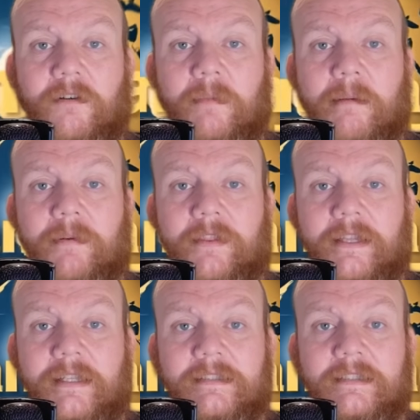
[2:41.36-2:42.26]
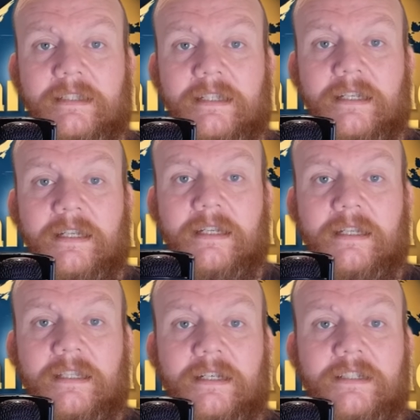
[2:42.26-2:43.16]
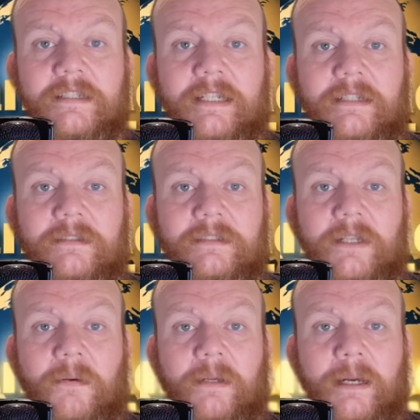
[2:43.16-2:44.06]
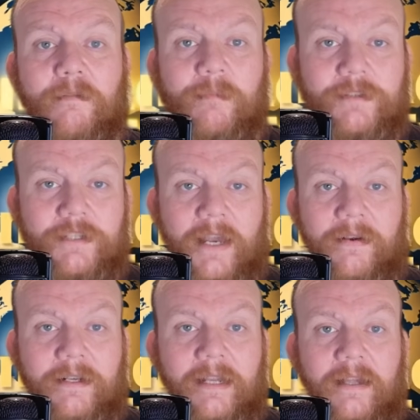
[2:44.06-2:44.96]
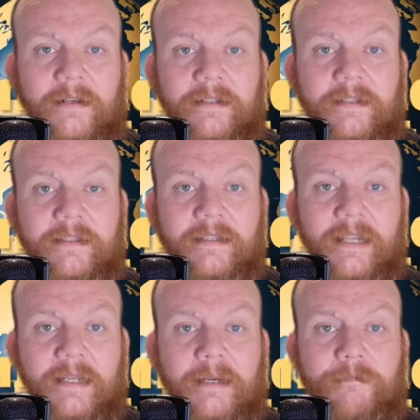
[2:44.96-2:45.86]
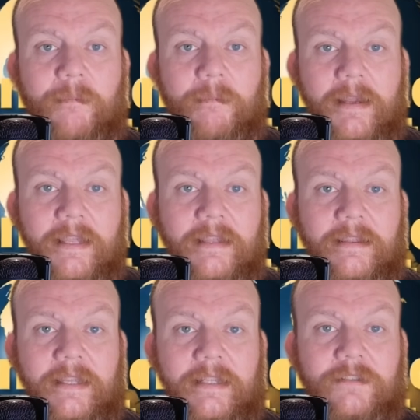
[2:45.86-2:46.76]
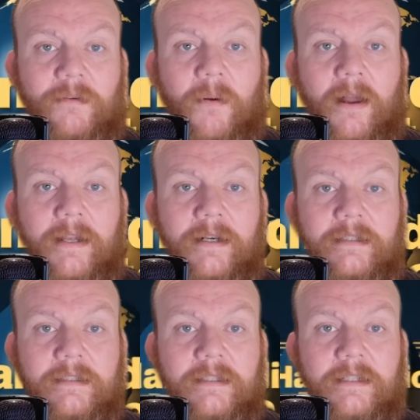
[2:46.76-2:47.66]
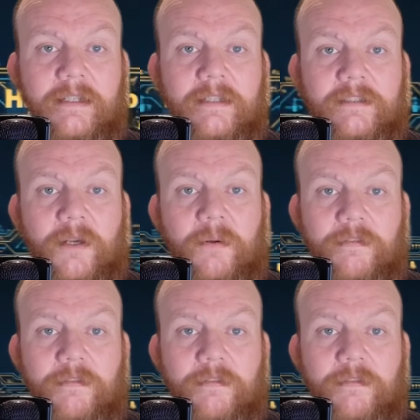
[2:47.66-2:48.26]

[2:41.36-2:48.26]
remember this, clear signals don't come from shouting louder, they come from making things quieter. So